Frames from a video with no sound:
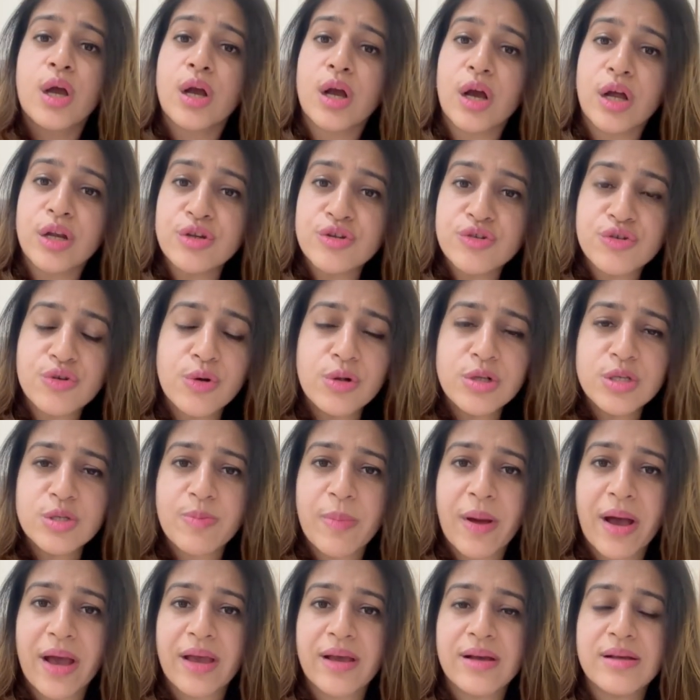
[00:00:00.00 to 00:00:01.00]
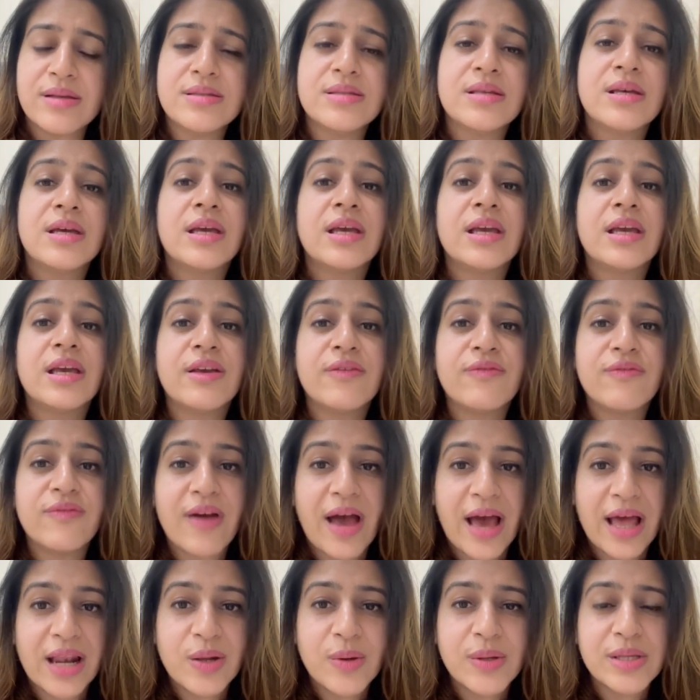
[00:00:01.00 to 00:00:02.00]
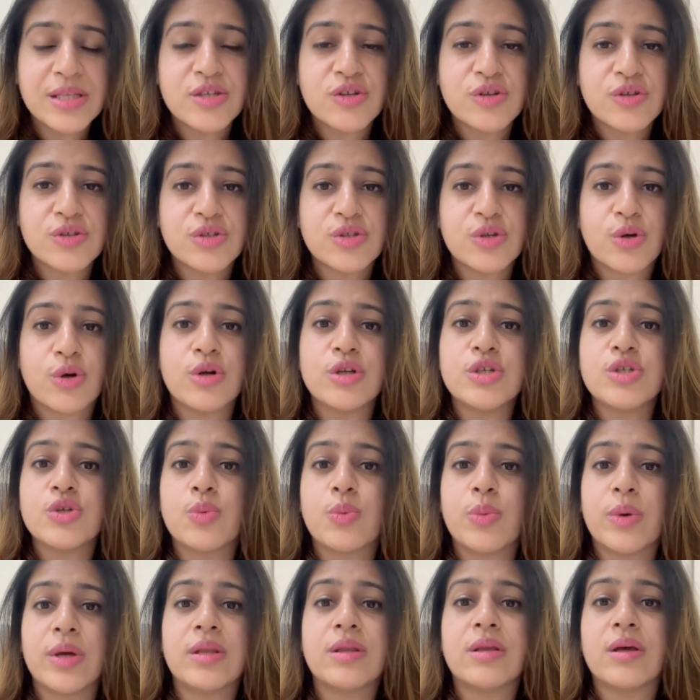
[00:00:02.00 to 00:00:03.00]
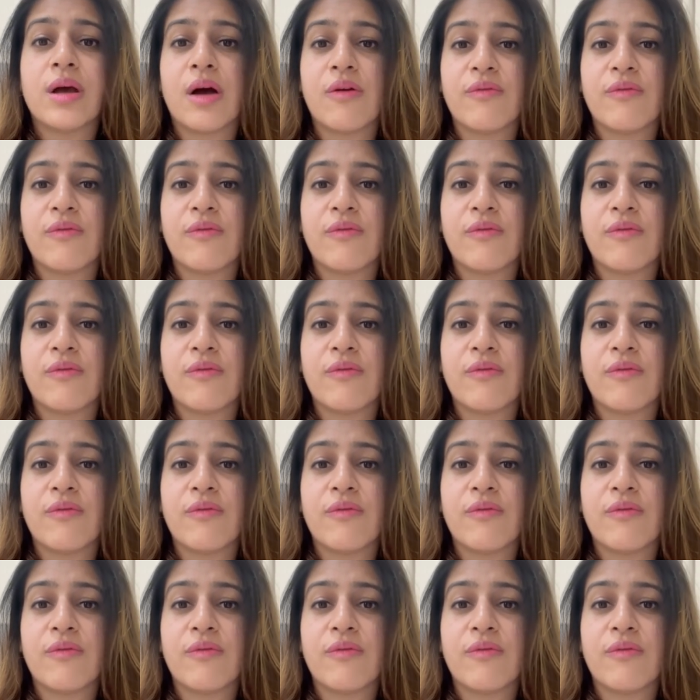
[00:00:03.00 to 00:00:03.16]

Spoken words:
controls bias, evaluates research with